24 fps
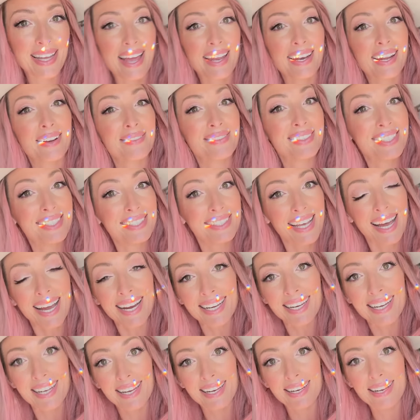and I've
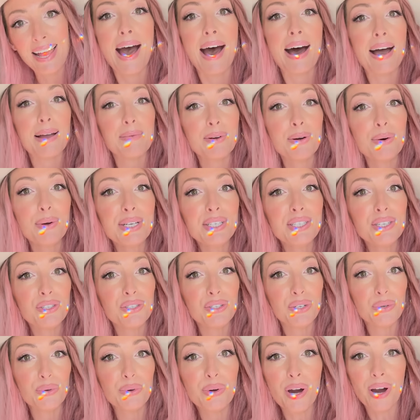decided I'm going to
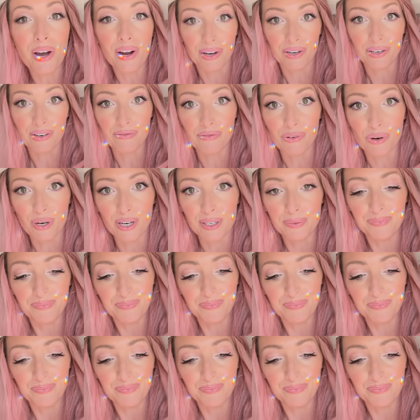do carnivore.